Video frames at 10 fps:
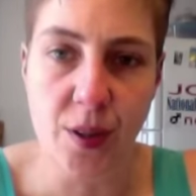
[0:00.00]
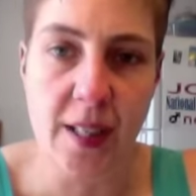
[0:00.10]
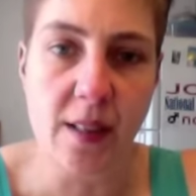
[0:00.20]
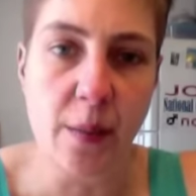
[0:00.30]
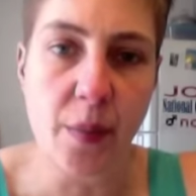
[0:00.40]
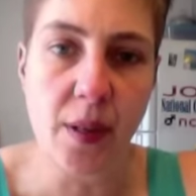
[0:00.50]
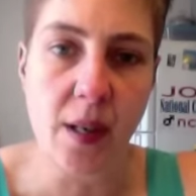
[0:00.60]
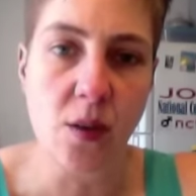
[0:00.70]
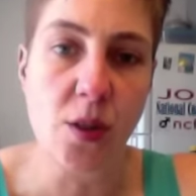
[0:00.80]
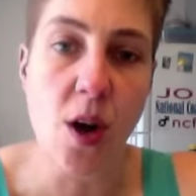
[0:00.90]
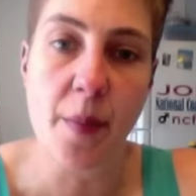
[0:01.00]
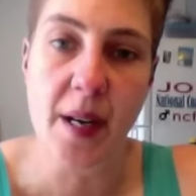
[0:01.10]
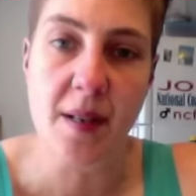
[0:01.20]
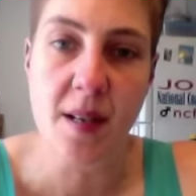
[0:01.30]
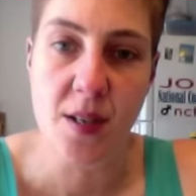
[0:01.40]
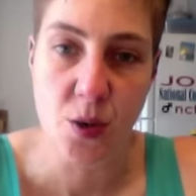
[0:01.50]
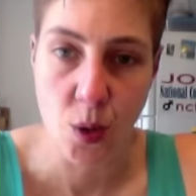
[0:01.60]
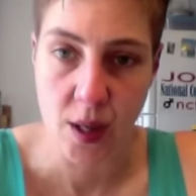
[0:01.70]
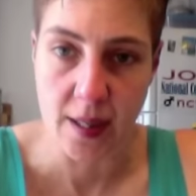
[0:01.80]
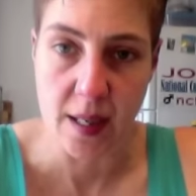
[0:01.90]
legal, and political dominance
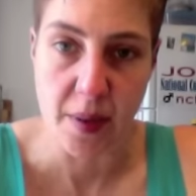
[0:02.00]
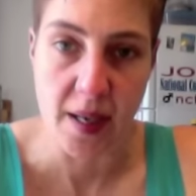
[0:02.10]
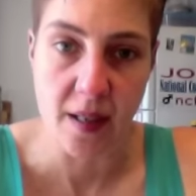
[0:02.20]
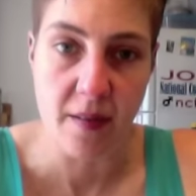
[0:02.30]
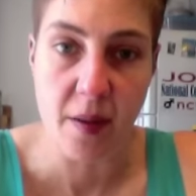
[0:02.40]
historically demanded